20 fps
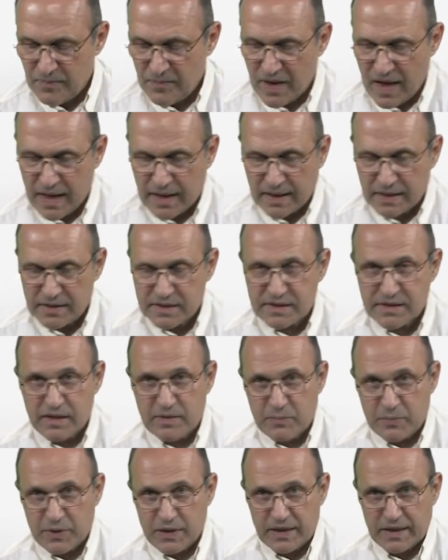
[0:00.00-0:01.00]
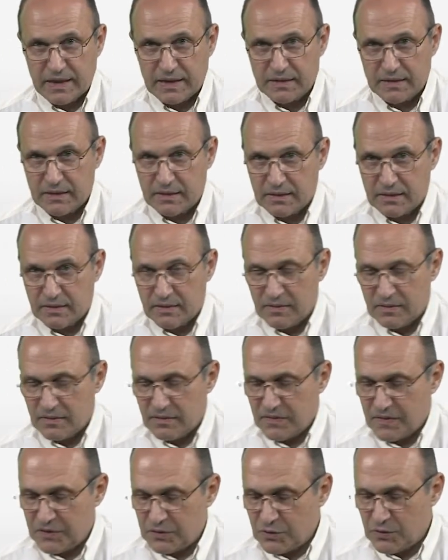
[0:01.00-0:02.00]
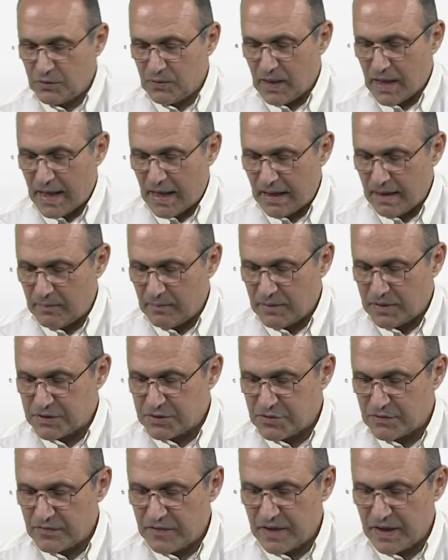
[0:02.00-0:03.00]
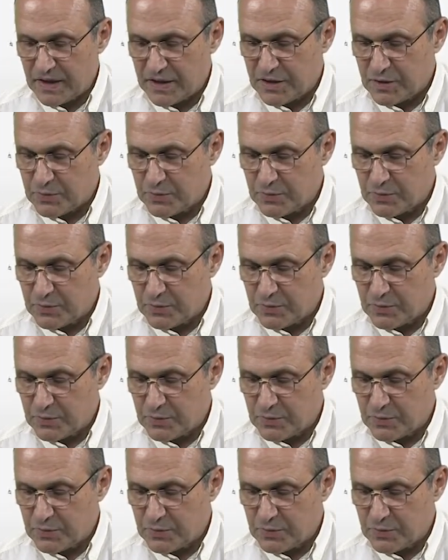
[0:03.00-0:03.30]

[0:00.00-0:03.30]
I can separate the two elements of the inner